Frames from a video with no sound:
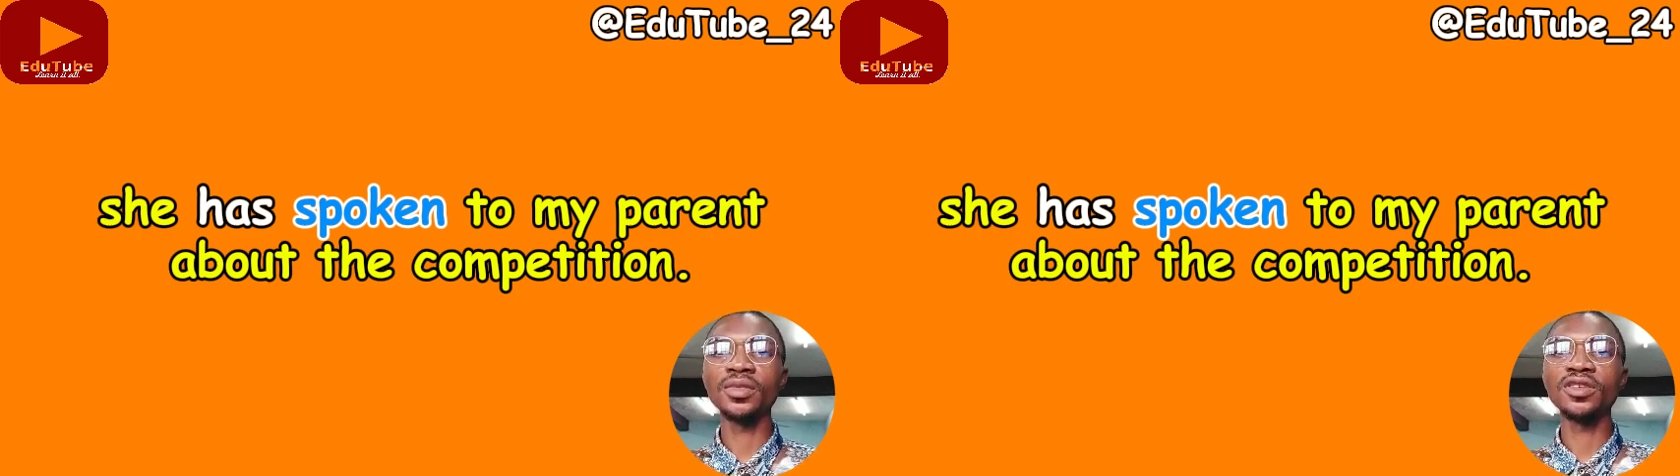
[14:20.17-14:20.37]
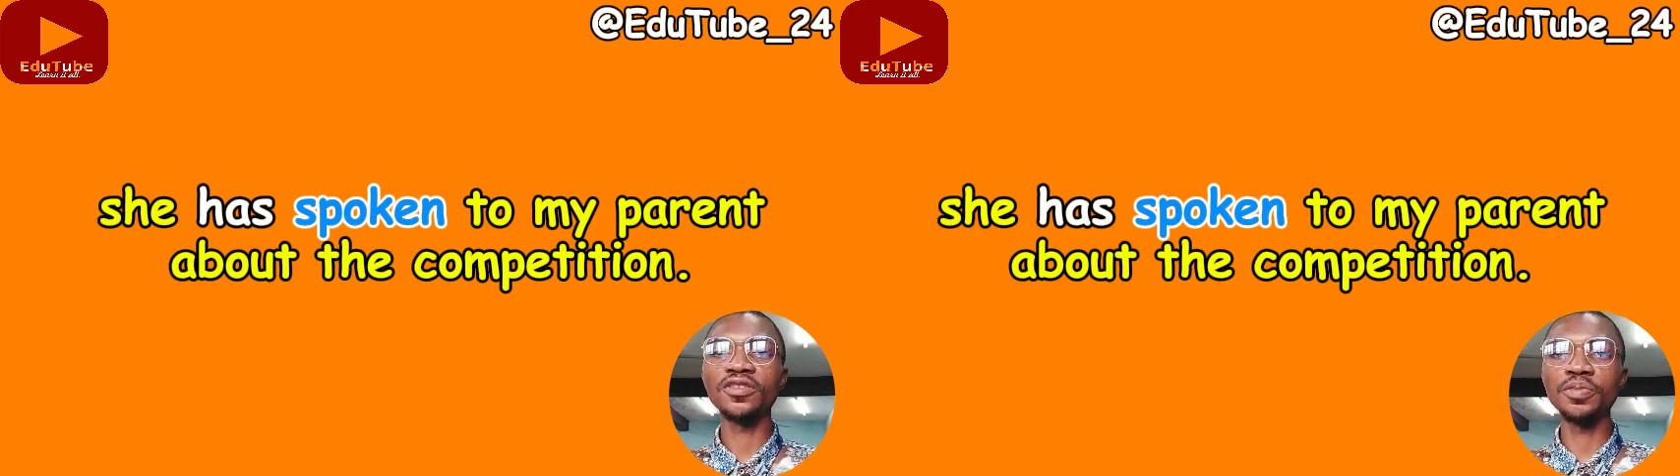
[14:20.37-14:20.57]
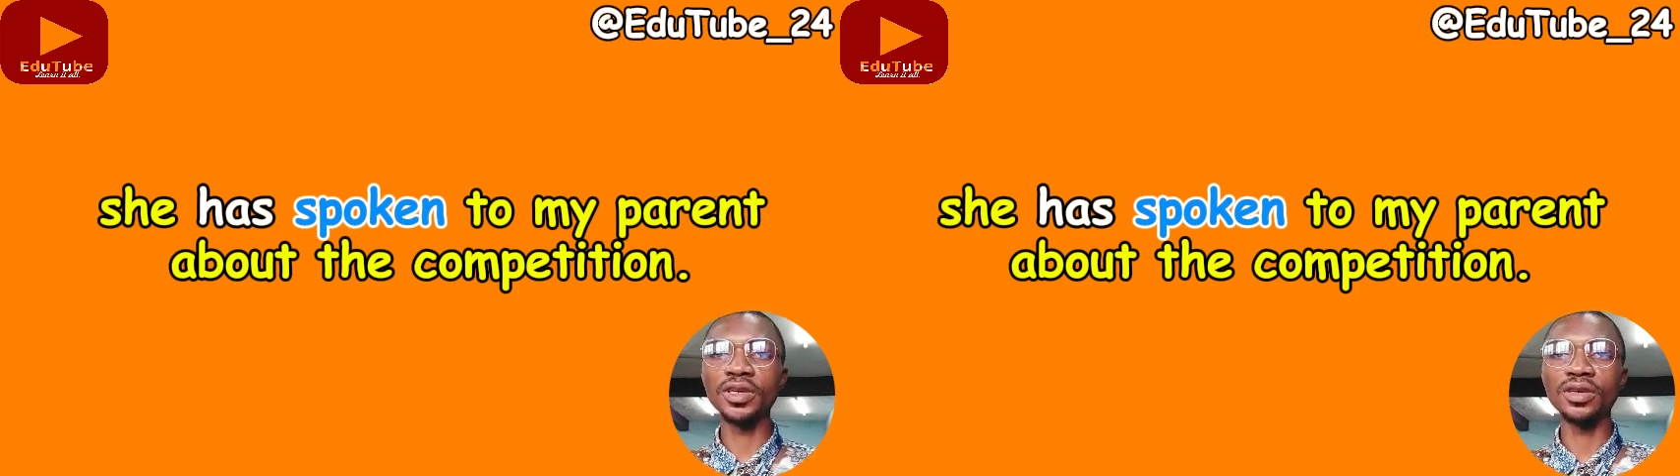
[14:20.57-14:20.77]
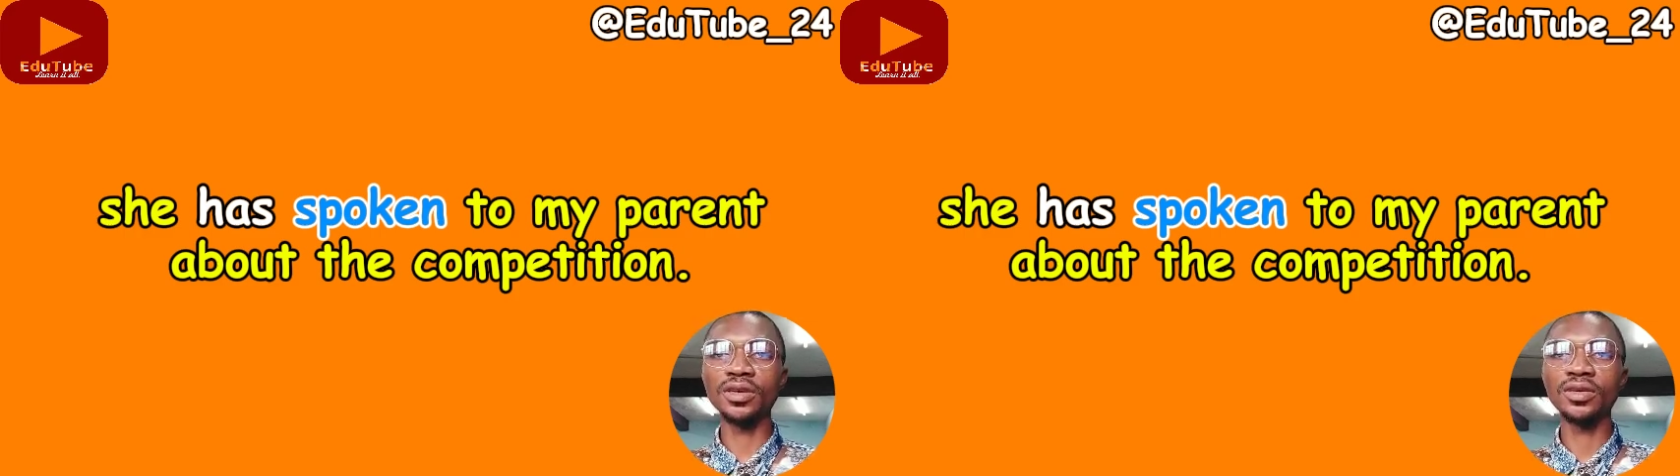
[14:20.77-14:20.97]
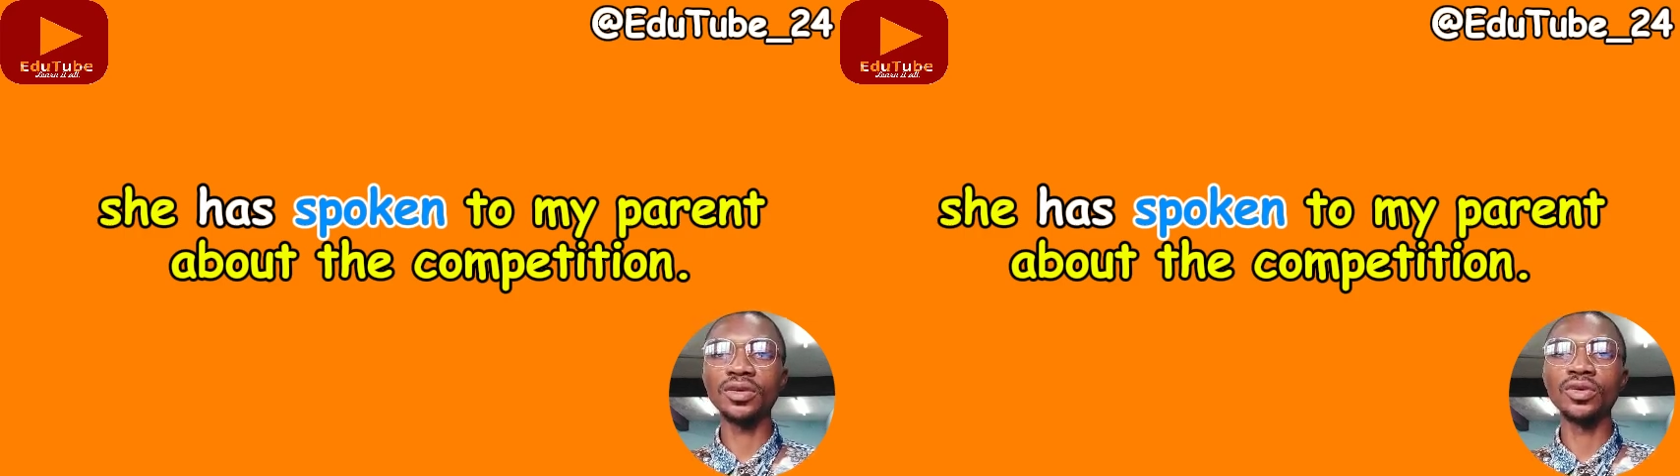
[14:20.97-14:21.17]

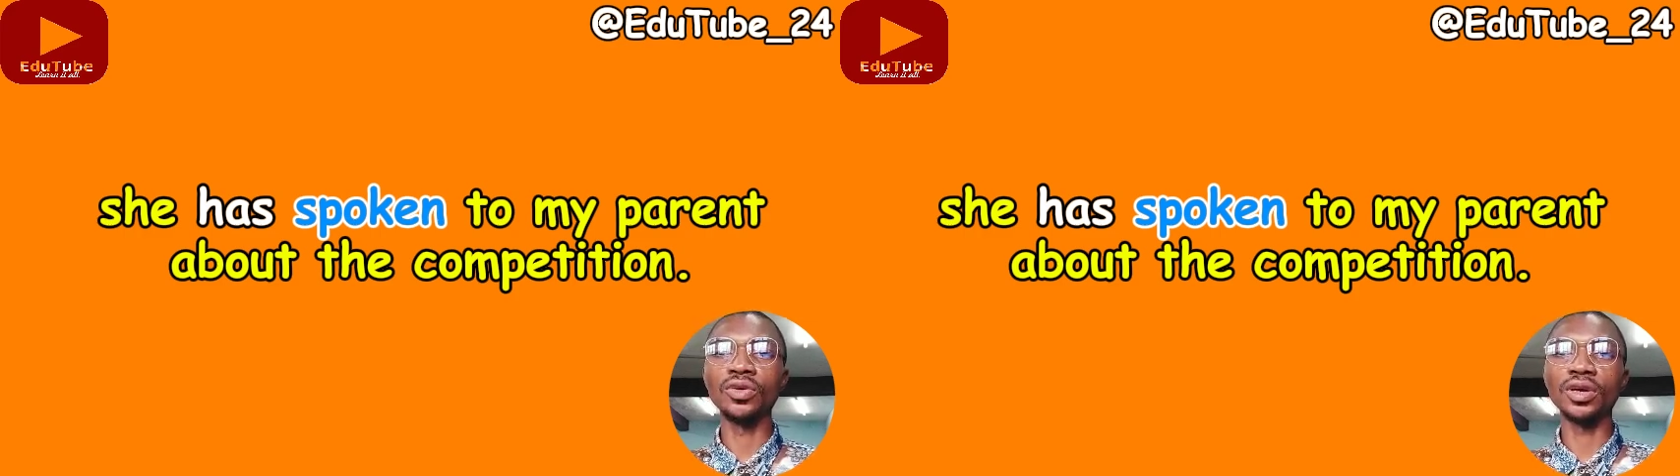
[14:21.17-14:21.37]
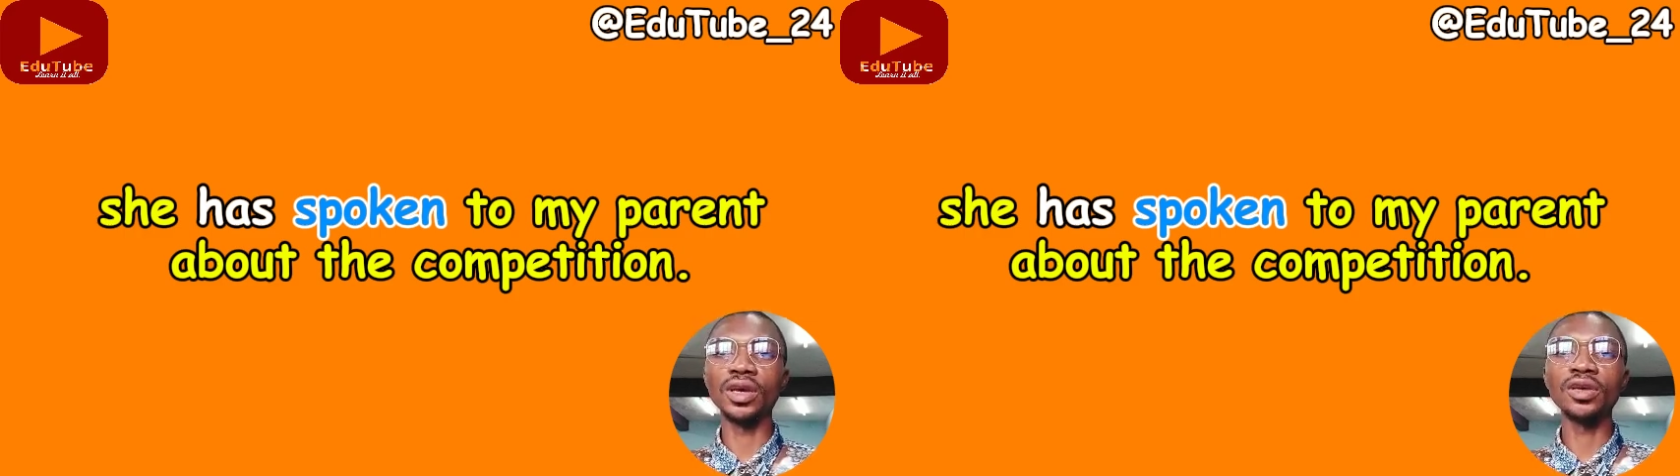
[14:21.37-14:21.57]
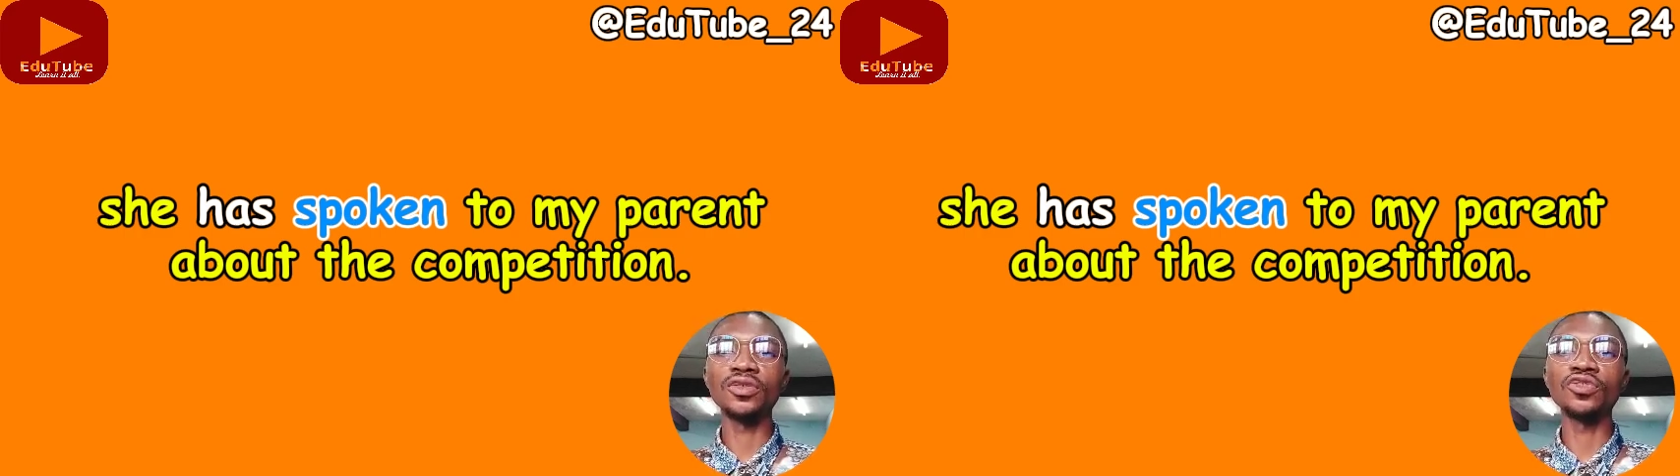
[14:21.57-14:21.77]
Speak. Okay,